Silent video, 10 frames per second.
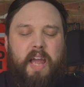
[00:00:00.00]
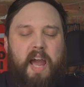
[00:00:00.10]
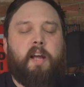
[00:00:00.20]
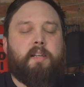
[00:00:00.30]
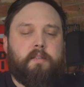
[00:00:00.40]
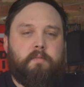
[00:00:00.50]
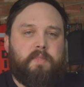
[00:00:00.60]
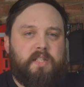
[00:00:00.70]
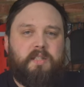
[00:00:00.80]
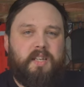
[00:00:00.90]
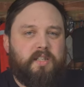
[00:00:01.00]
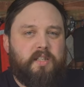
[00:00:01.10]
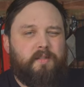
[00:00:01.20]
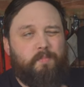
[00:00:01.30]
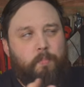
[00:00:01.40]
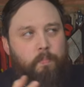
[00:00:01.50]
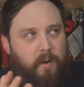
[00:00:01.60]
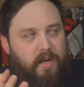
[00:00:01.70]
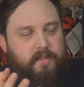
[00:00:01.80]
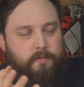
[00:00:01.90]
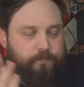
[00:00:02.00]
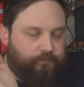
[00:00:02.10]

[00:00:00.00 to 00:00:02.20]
and stitch it but